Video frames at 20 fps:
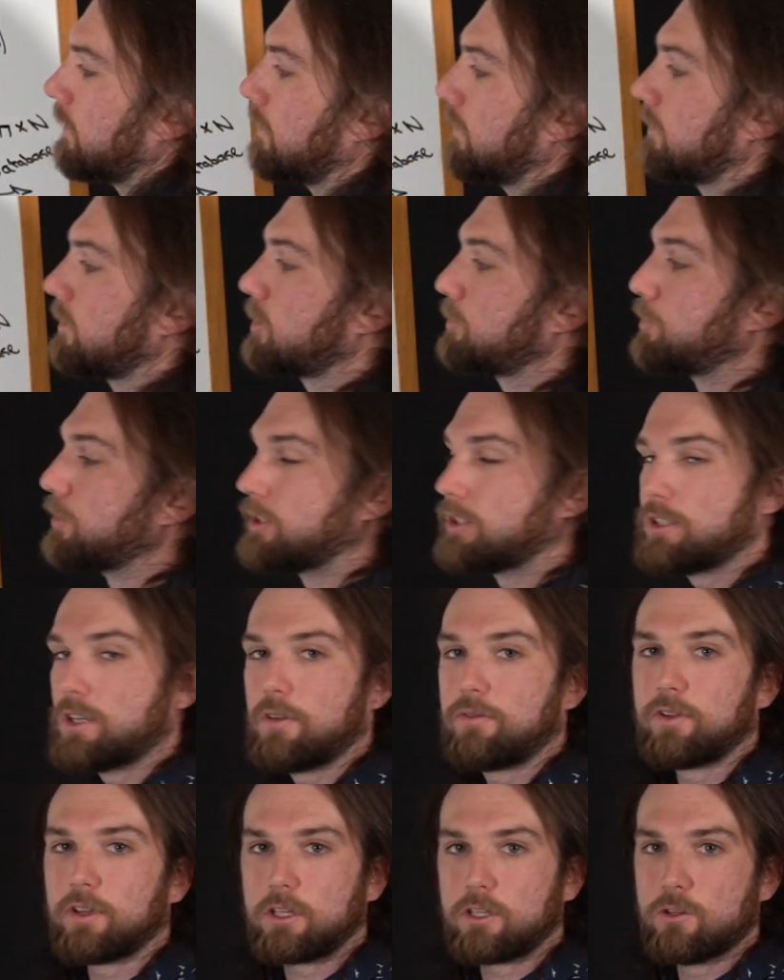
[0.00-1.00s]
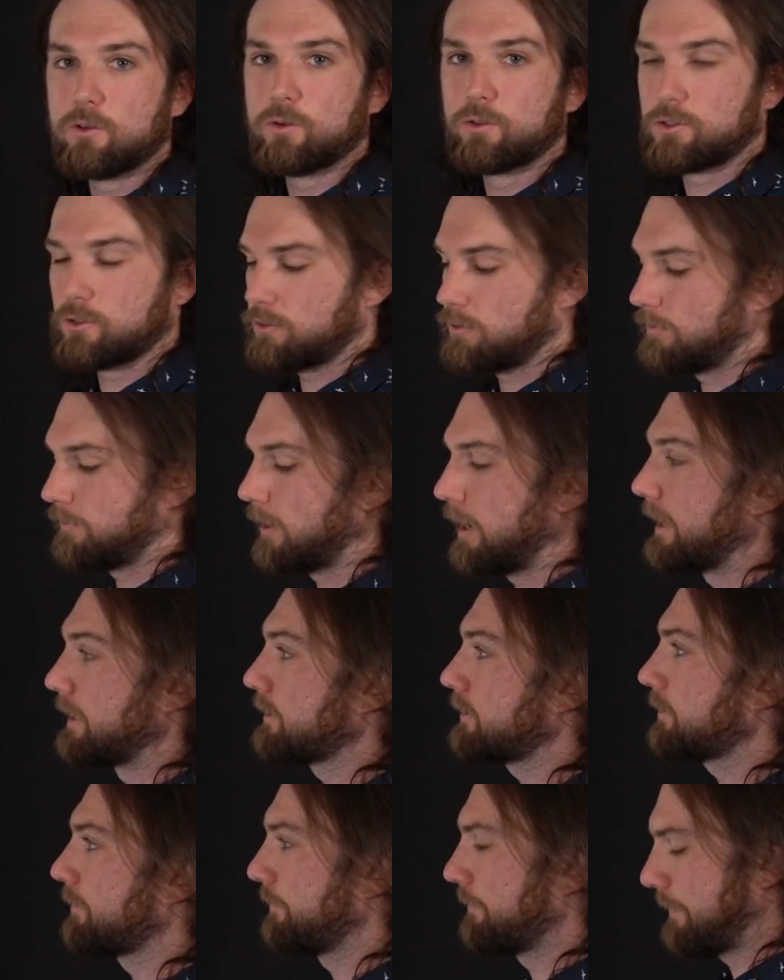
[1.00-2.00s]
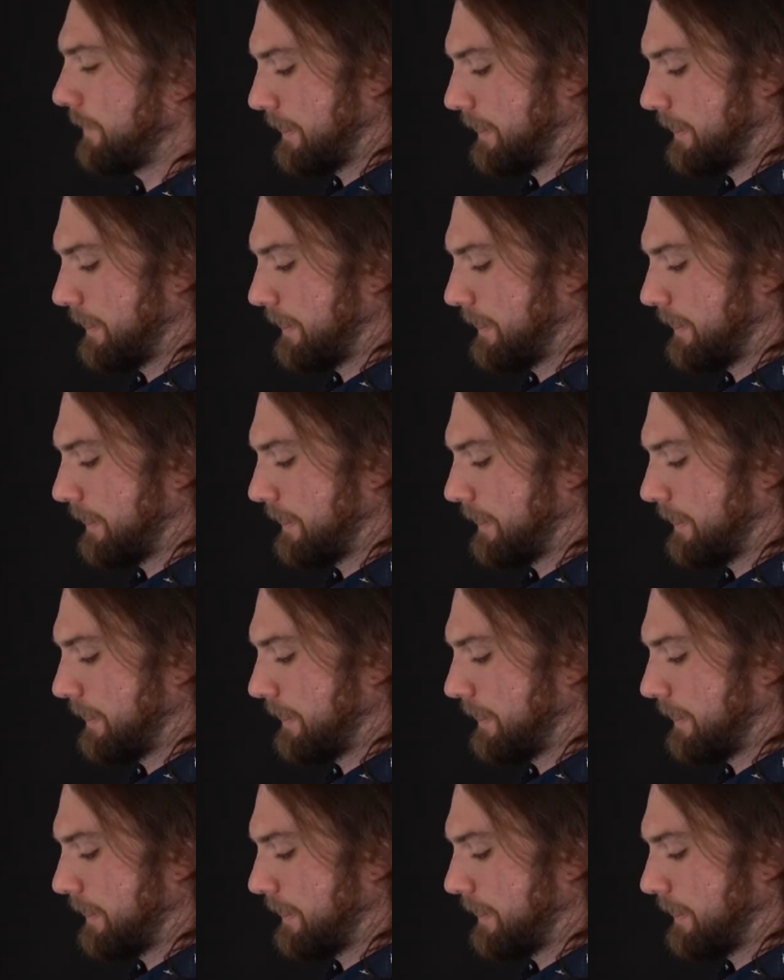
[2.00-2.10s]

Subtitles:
specific user device.